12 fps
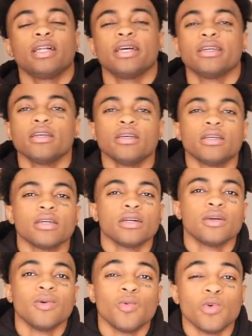like,
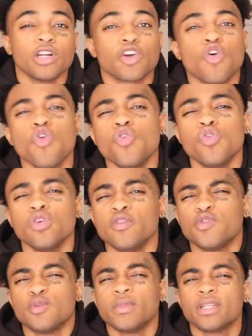we're cool. You
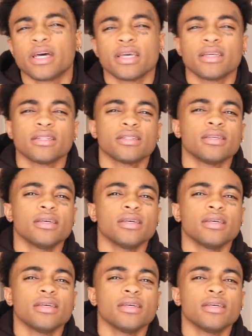feel me? Like,